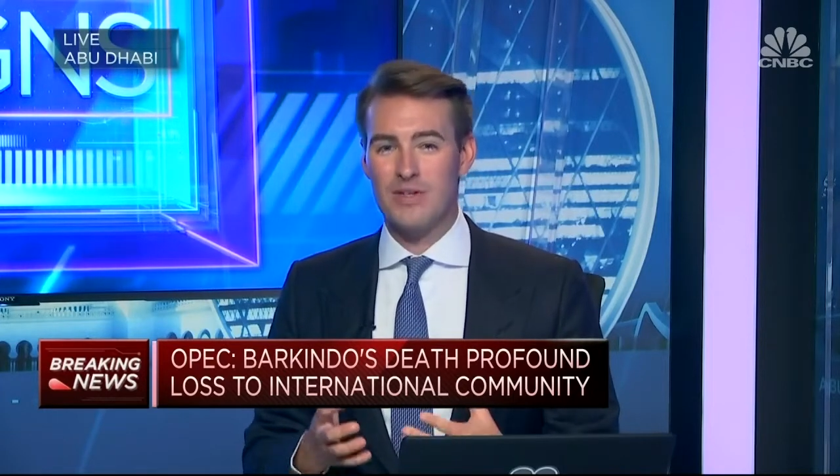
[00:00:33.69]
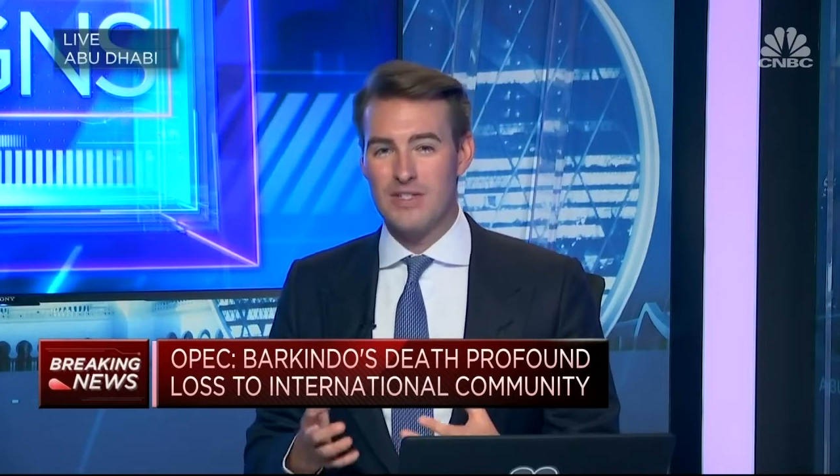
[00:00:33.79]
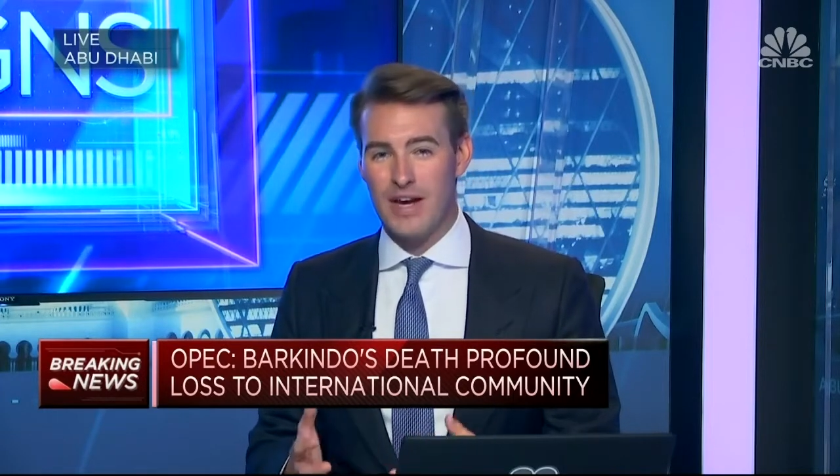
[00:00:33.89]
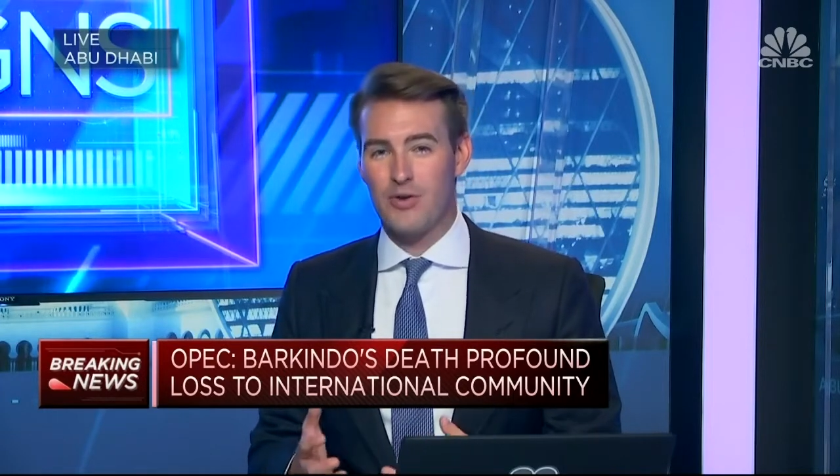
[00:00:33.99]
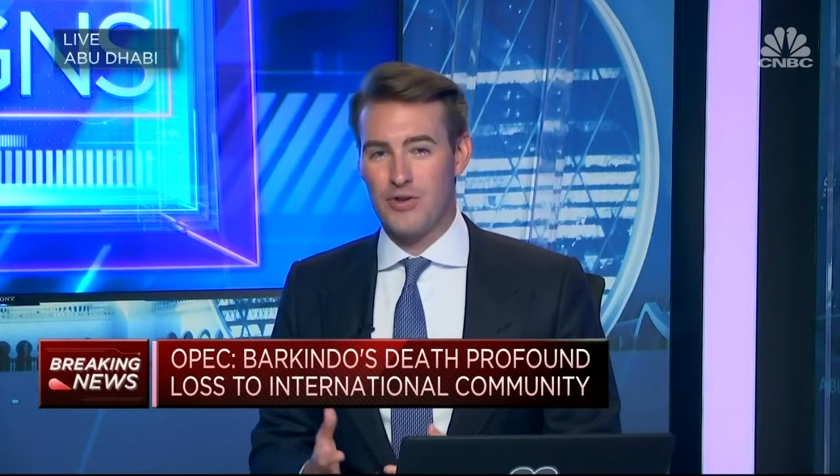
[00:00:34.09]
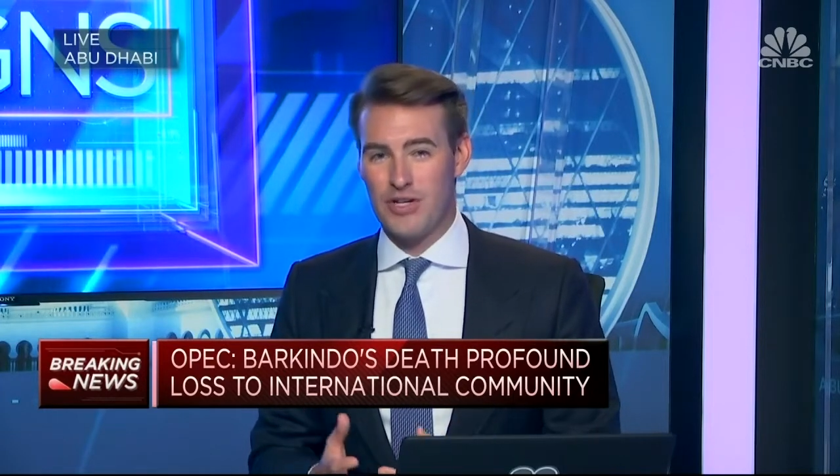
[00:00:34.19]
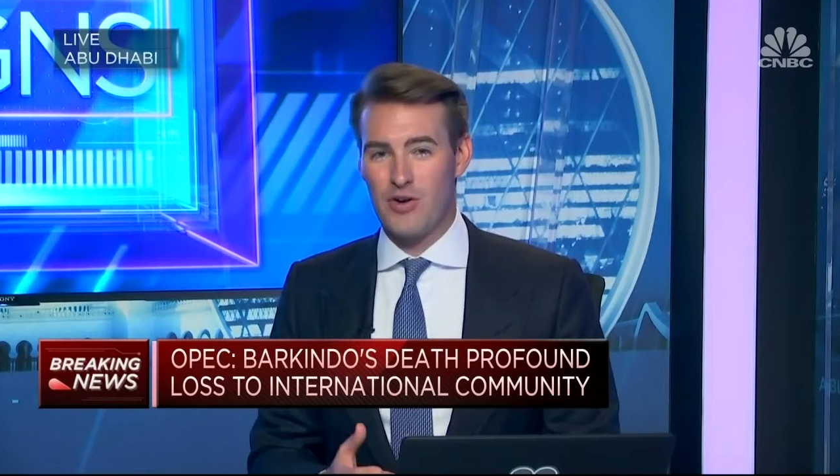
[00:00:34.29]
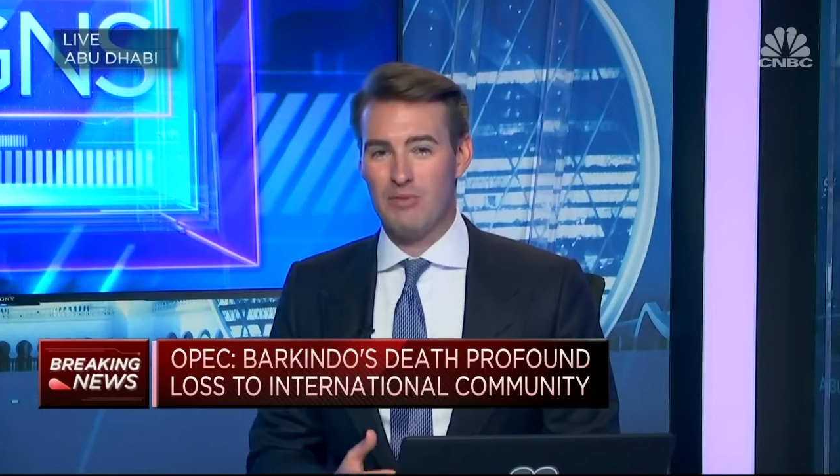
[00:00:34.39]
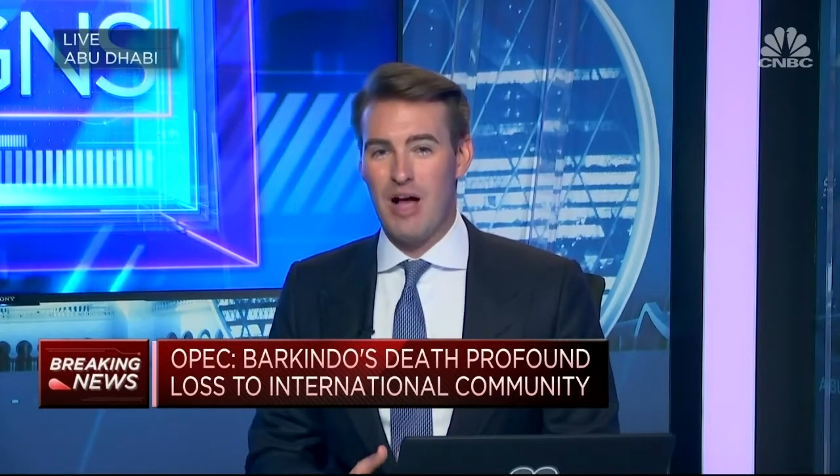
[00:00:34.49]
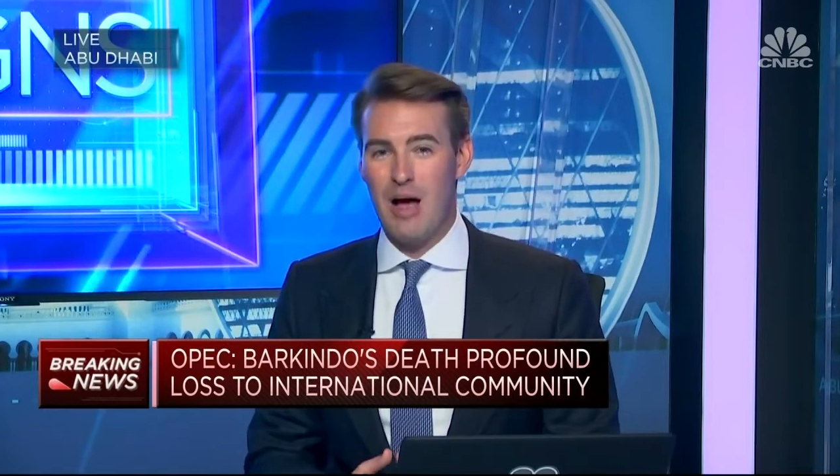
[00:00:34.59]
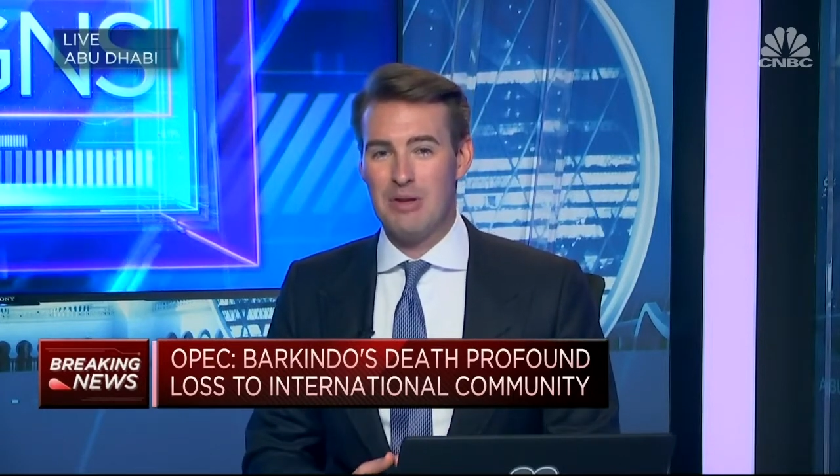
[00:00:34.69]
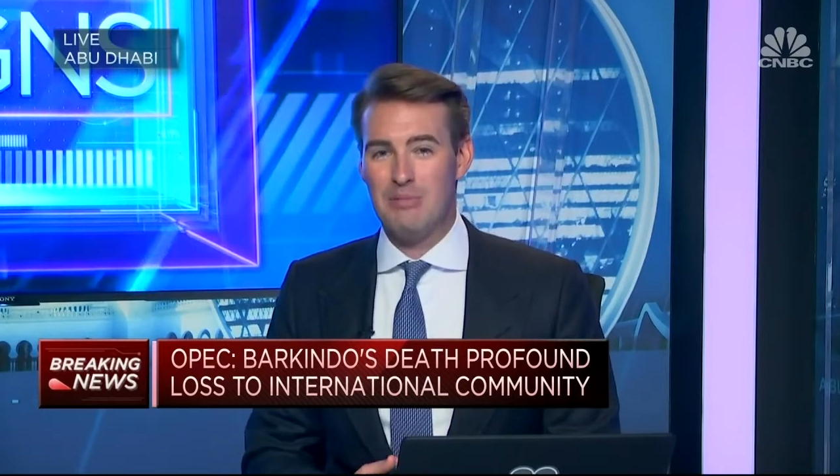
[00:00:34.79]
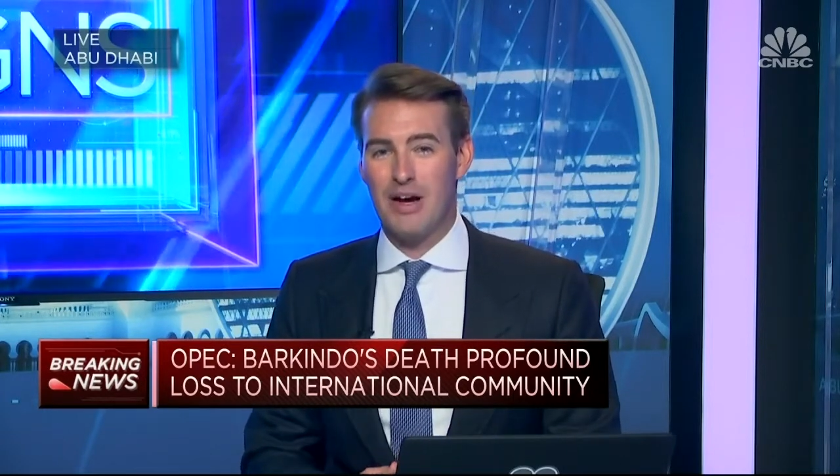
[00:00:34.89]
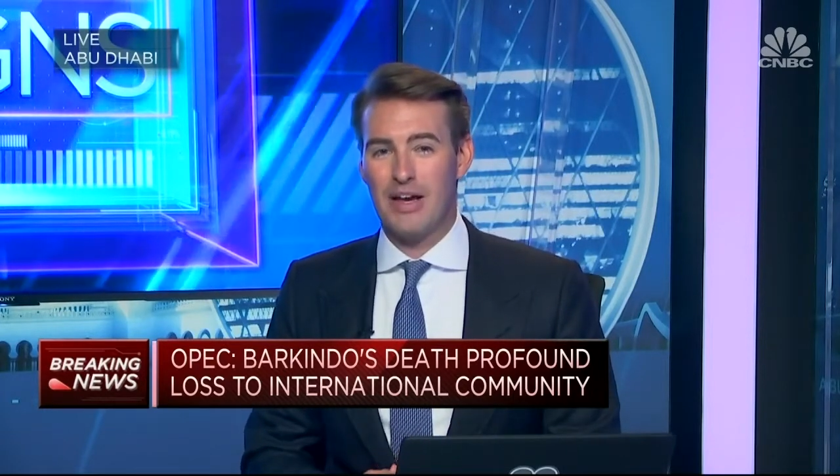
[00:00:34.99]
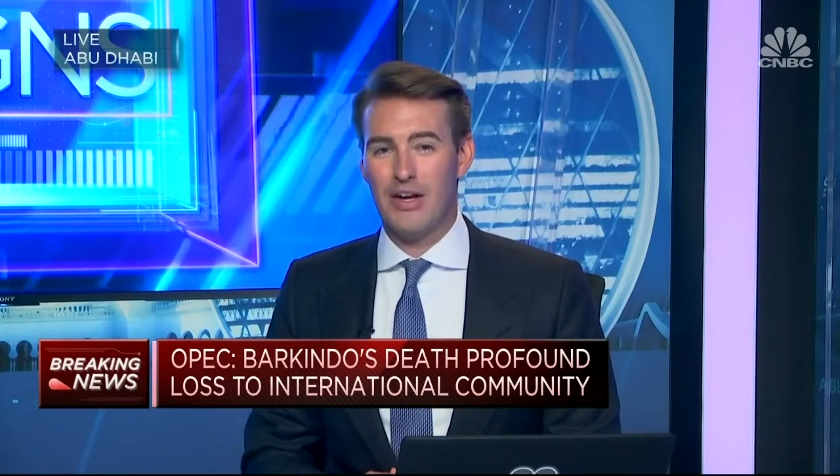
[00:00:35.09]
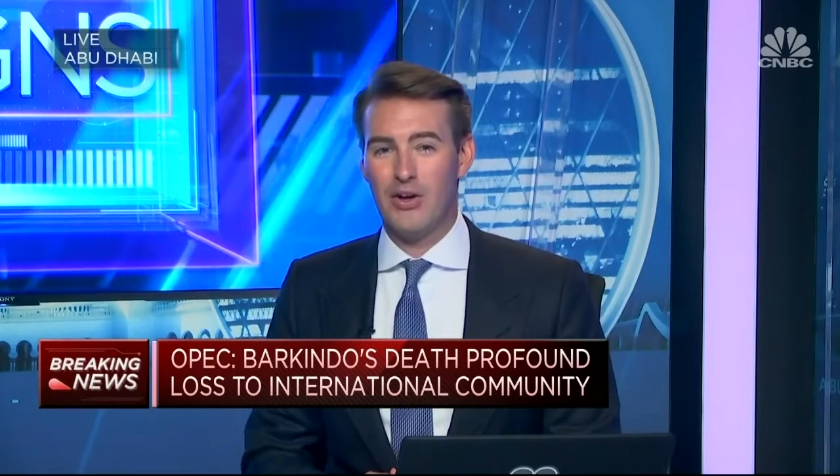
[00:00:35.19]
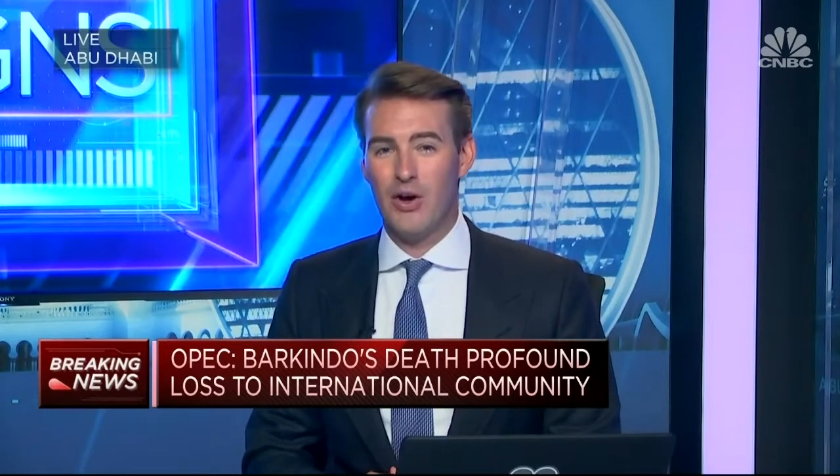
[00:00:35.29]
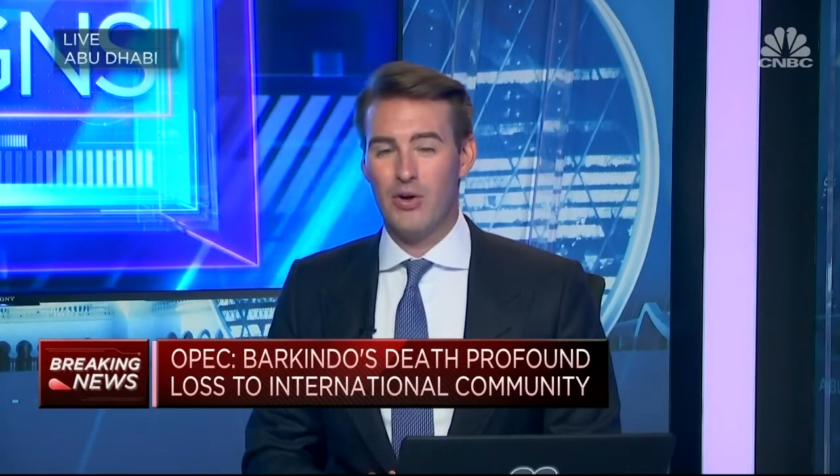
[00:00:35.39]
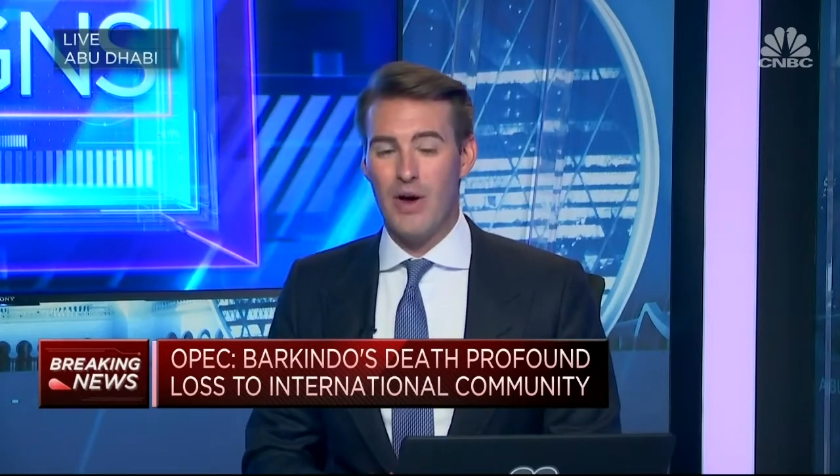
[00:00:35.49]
Secretary General Mohammad Barkindo,